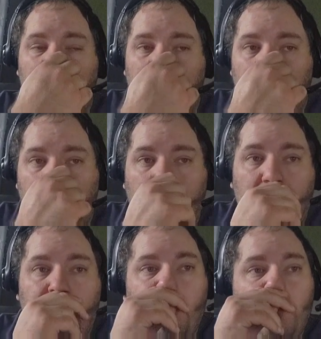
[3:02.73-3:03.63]

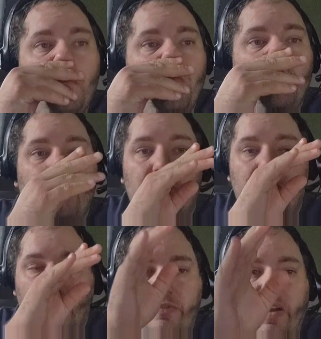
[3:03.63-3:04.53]

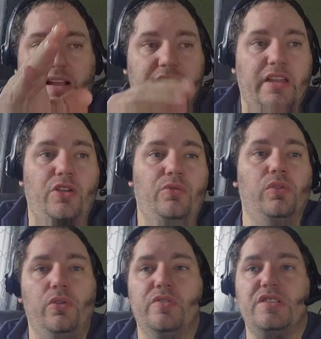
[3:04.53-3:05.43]
The fact that you
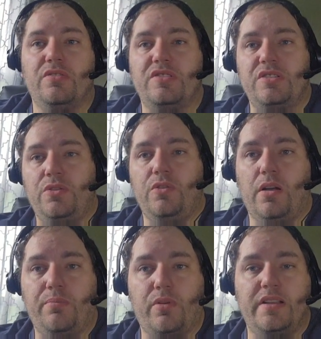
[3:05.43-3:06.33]
lose those 2
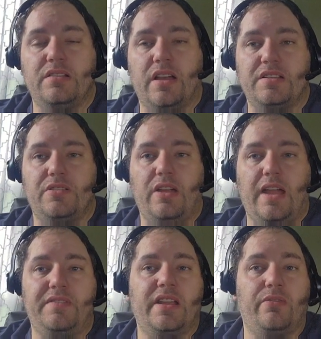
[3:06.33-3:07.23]
upgrade slots, you
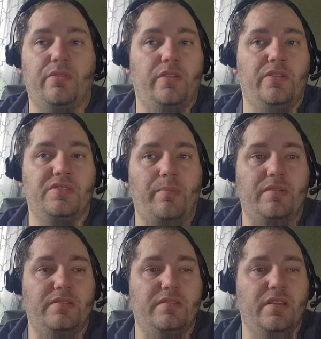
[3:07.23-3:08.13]
have to get rid of those
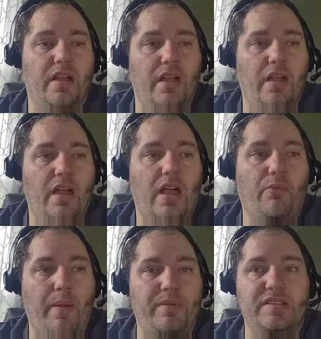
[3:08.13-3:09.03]

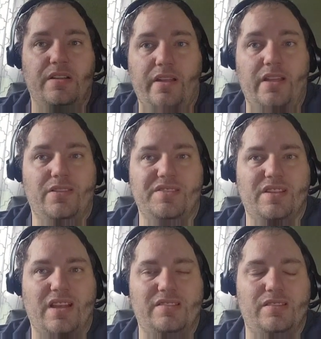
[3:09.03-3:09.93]
weapons that are in those
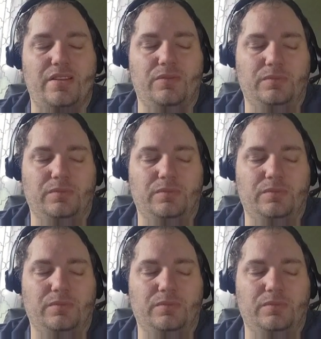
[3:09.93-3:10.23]
slots, though.